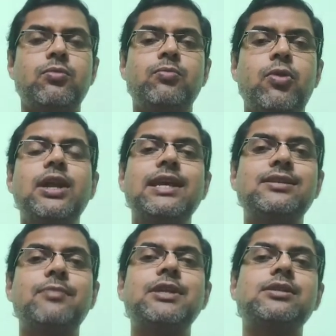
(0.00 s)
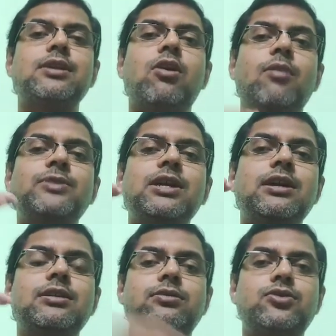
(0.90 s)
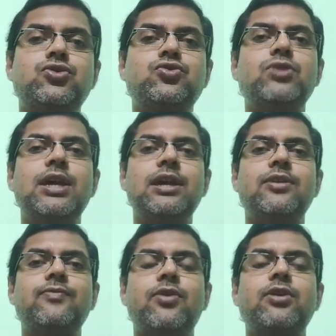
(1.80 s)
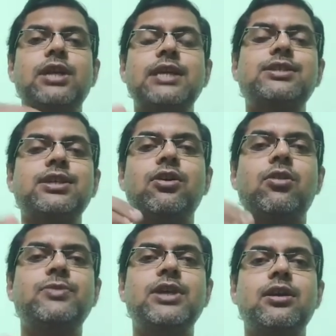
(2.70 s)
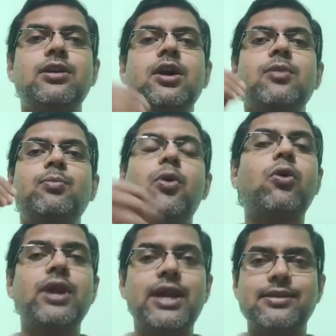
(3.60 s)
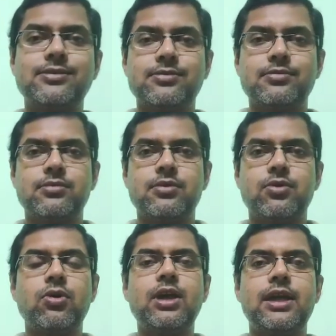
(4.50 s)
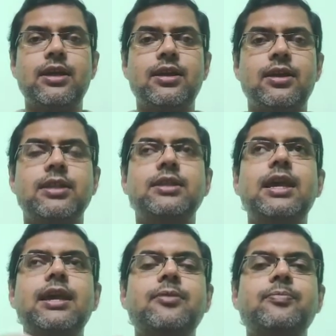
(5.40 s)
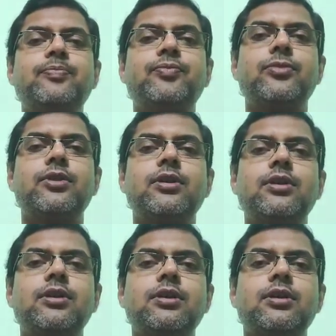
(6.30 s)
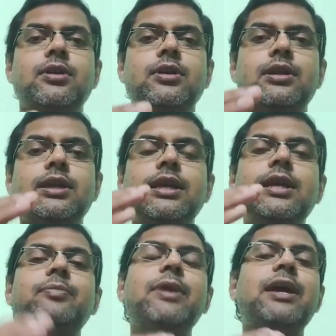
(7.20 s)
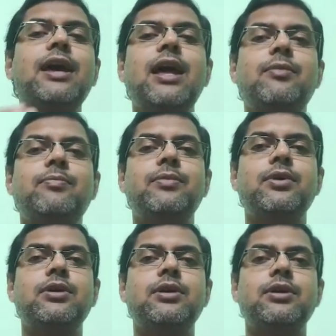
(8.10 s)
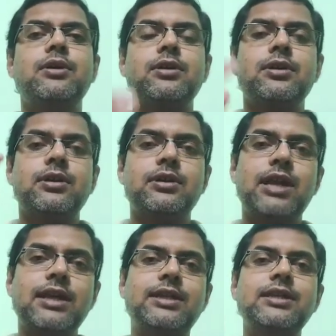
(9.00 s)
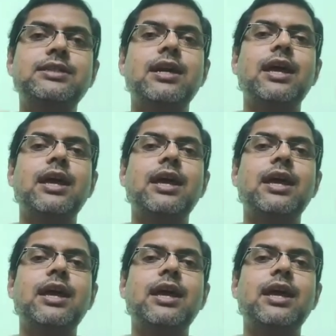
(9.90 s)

for examination of their student, for testing of their progress, okay, then it may help the teacher